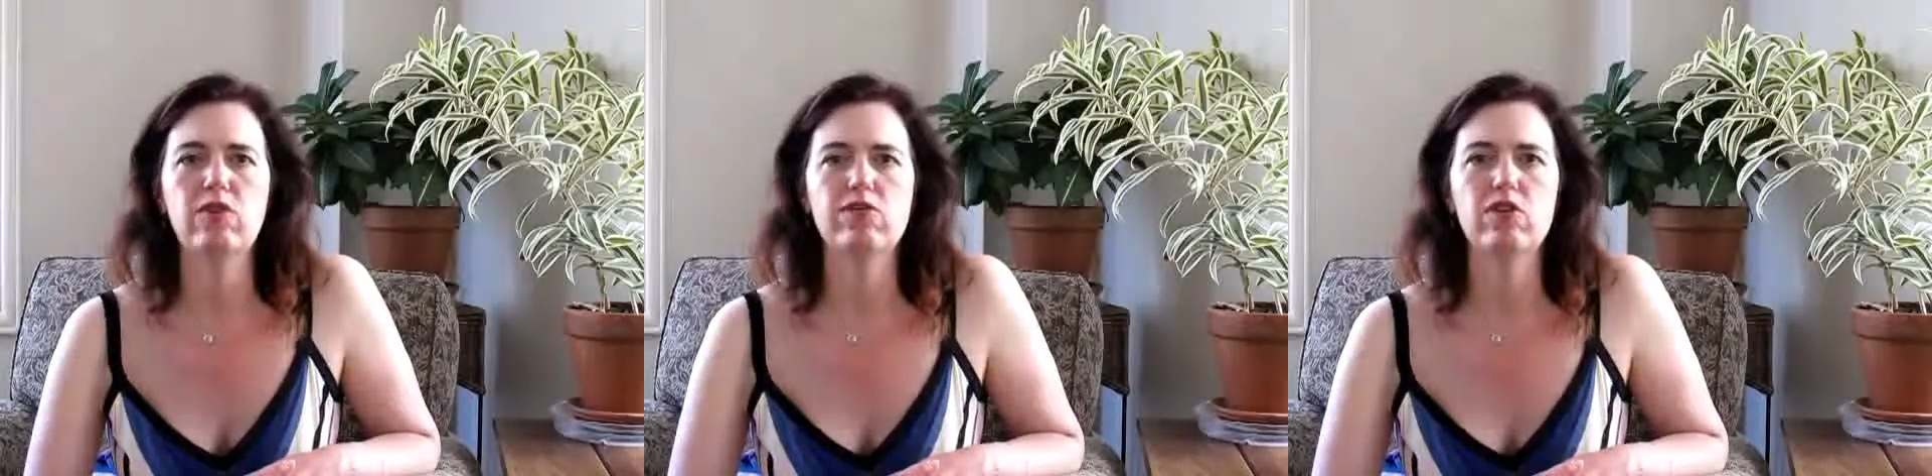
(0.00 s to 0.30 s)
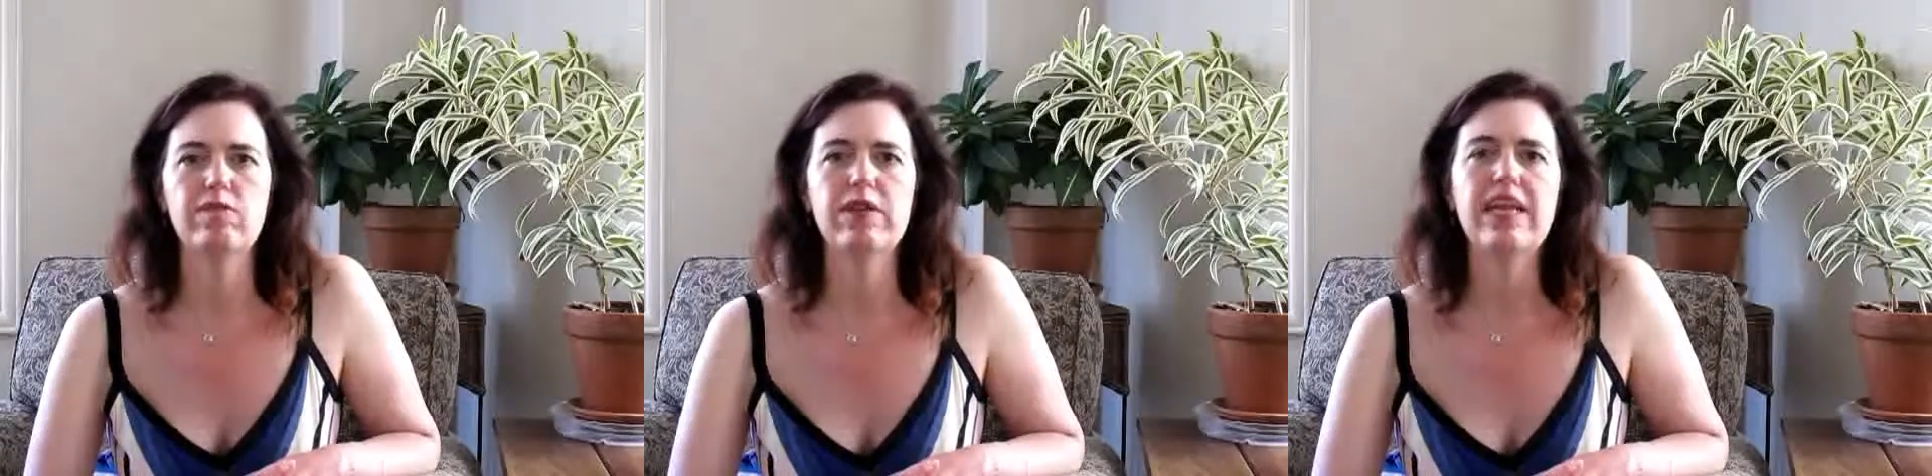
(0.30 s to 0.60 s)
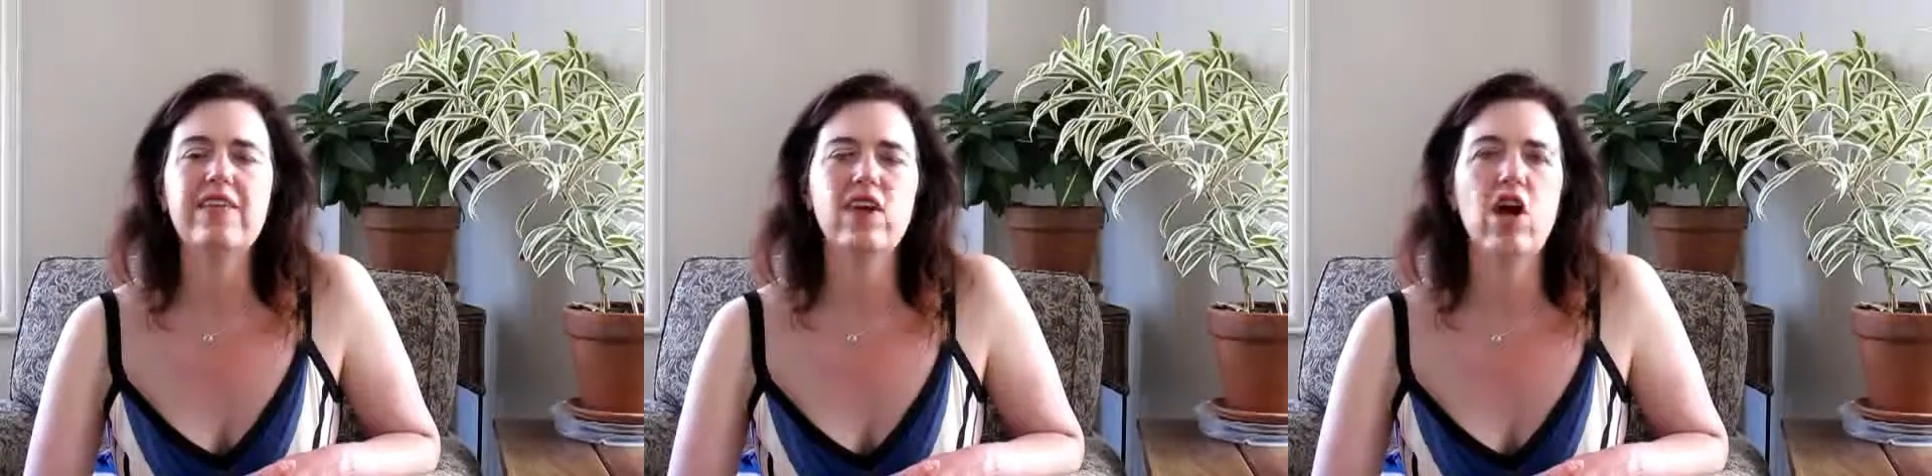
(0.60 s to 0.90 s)
sort of
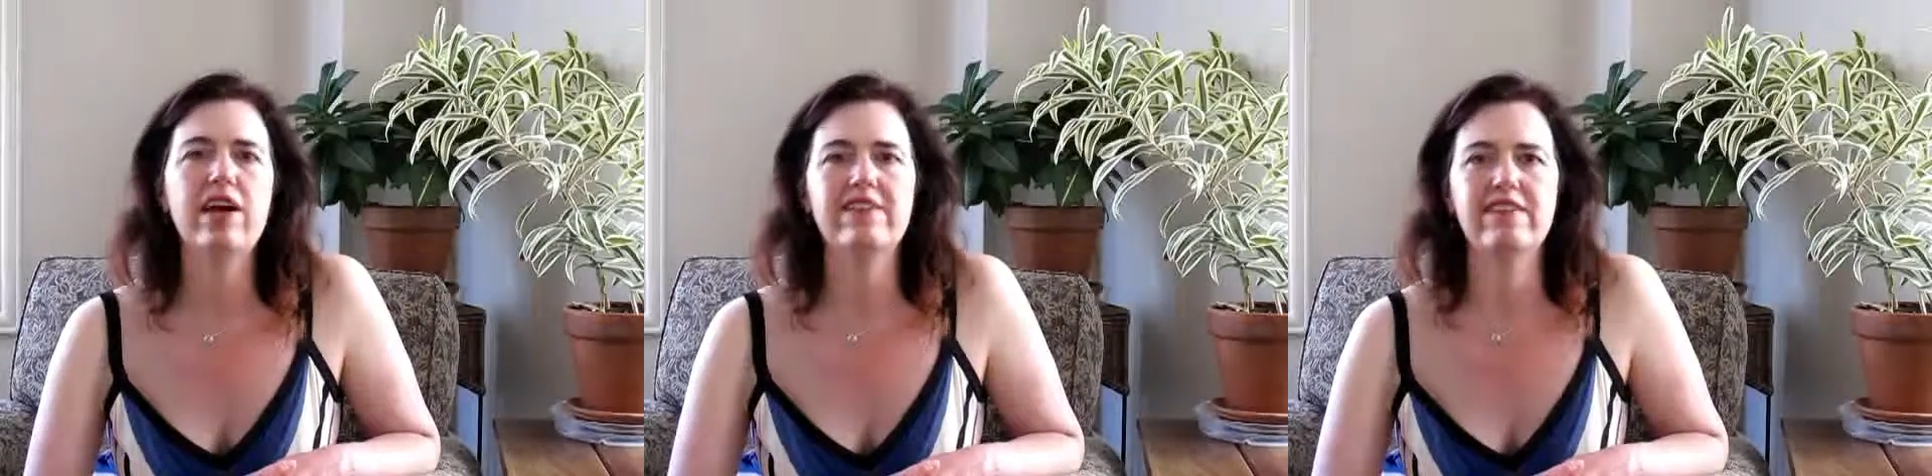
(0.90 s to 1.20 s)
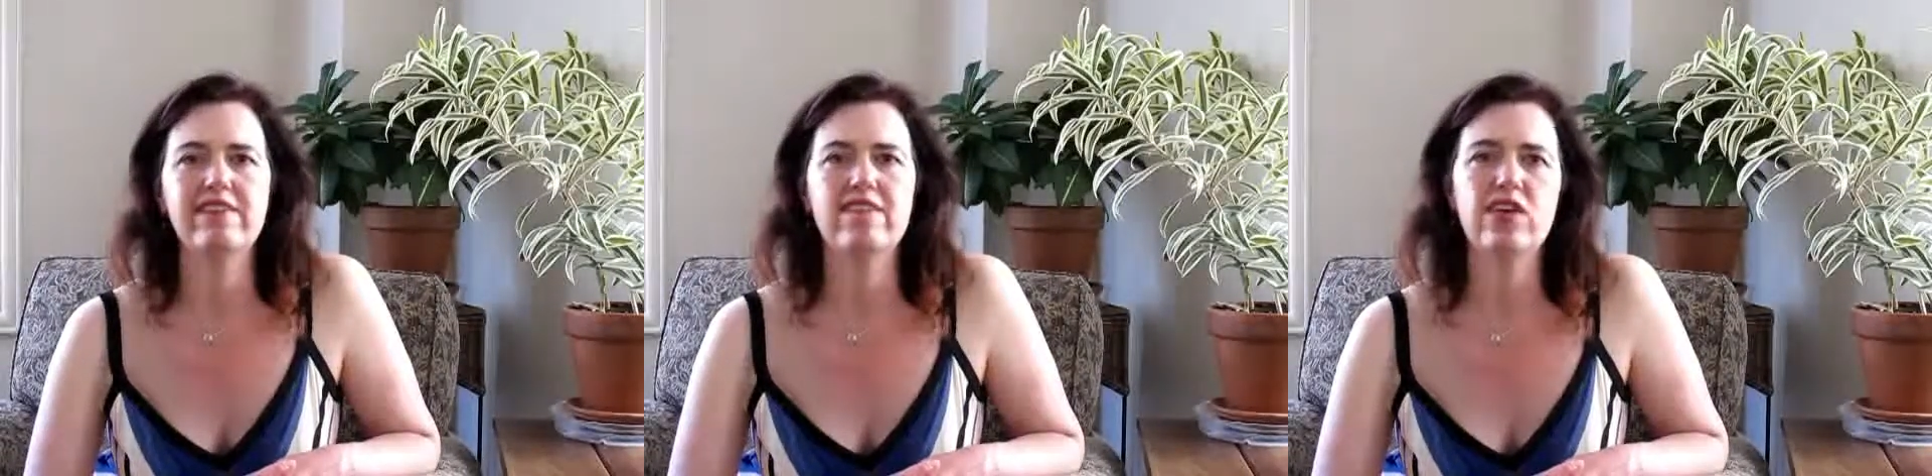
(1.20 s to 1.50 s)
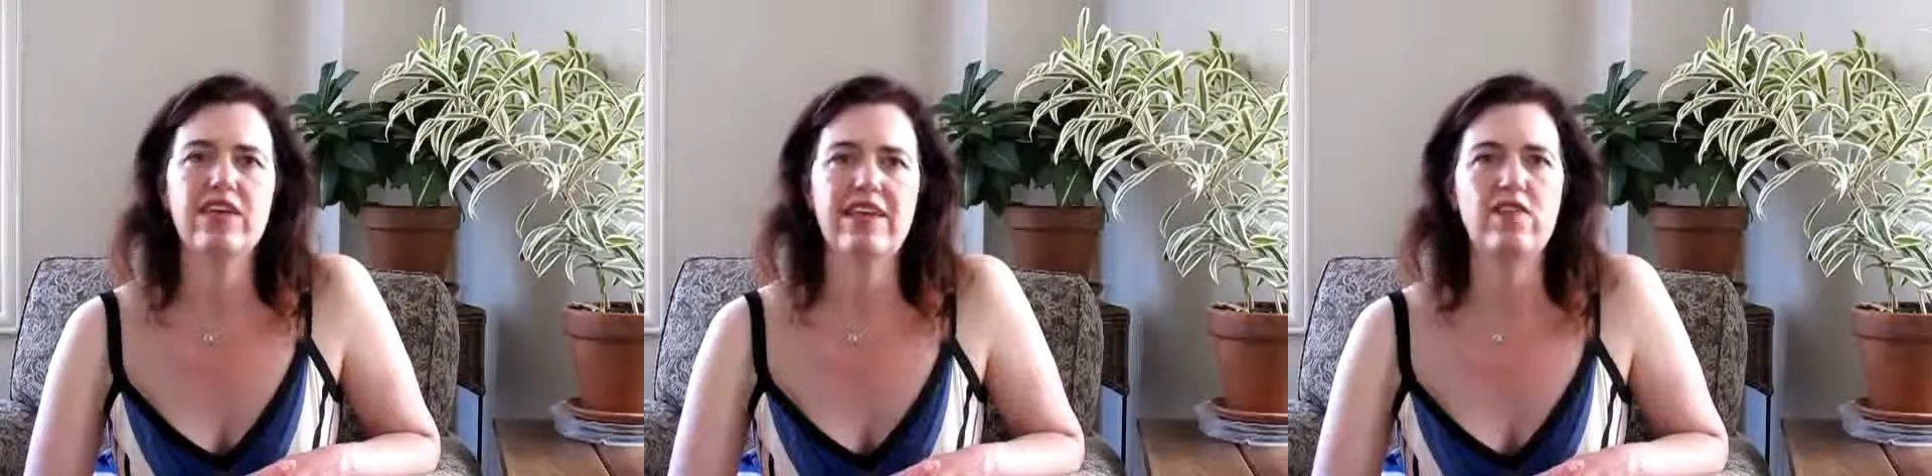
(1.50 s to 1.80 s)
pleading the causes of
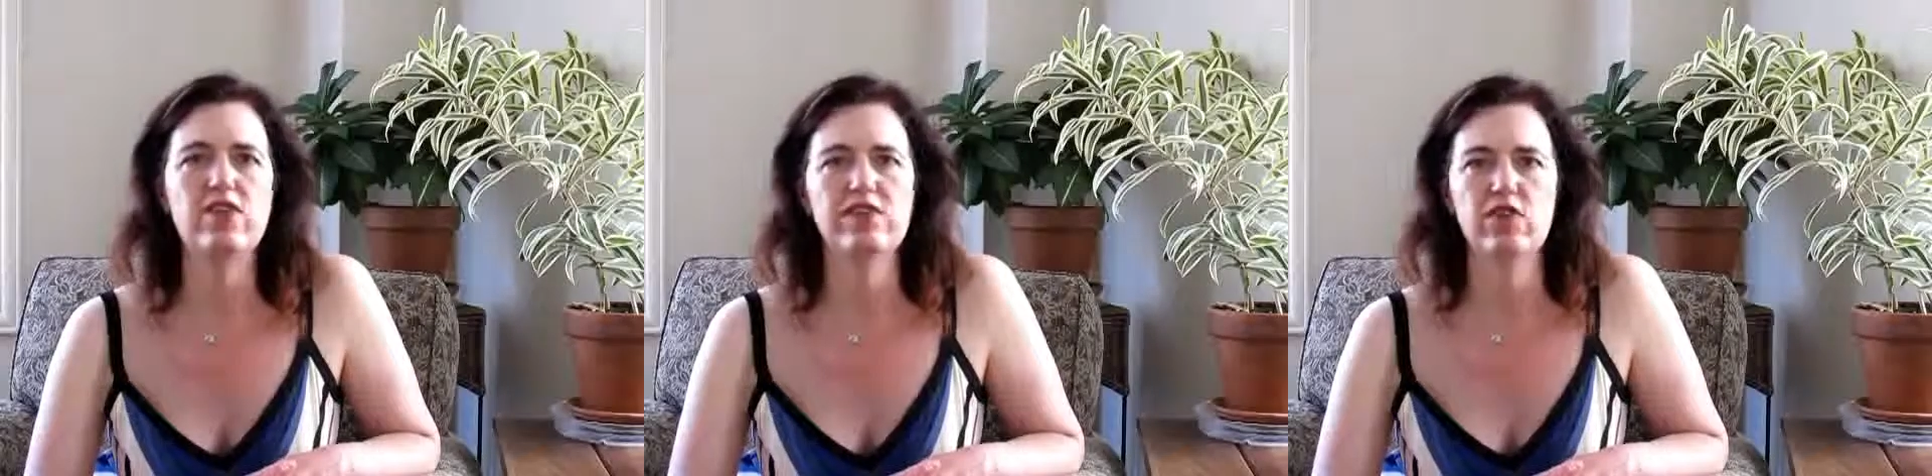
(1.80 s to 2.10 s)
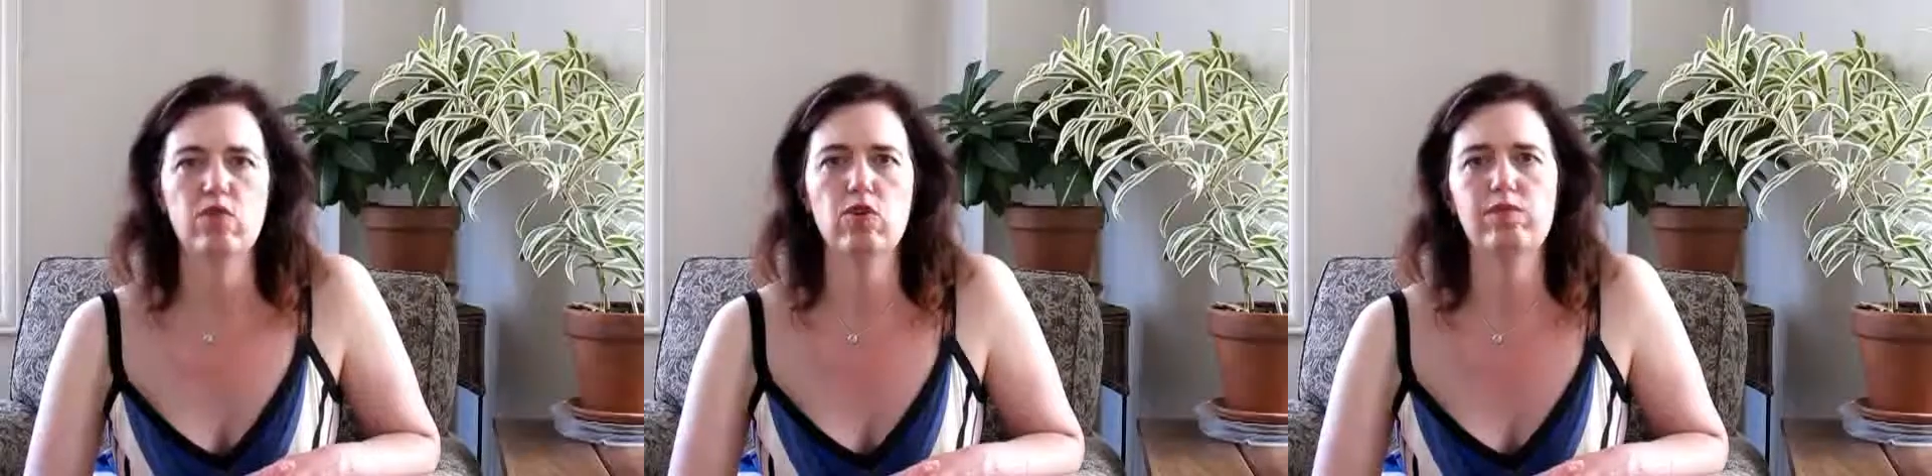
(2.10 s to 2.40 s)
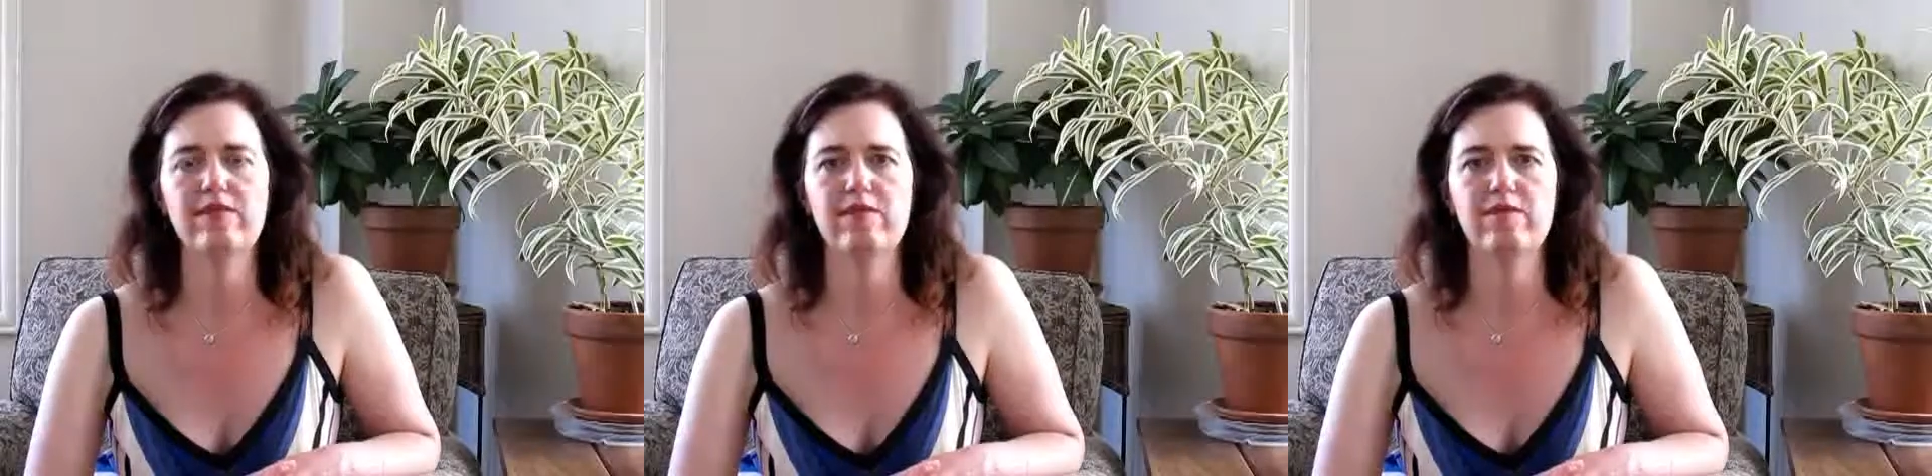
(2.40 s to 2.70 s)
various other different
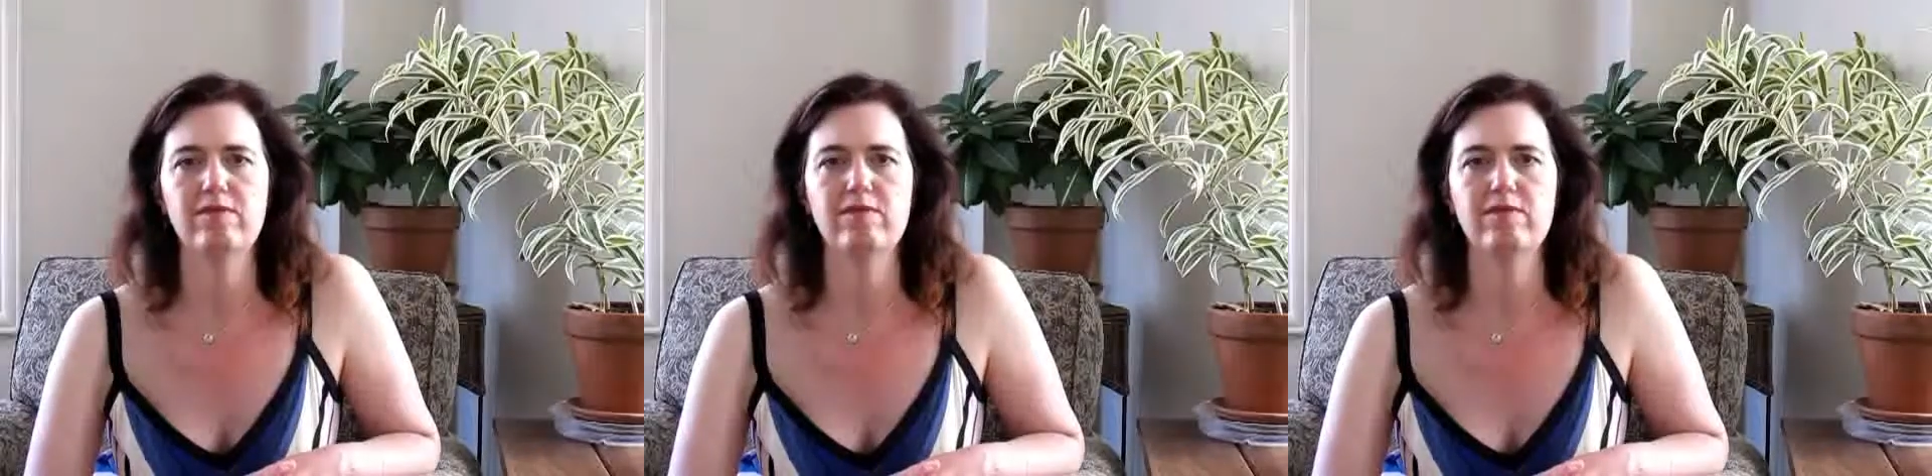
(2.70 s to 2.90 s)
groups.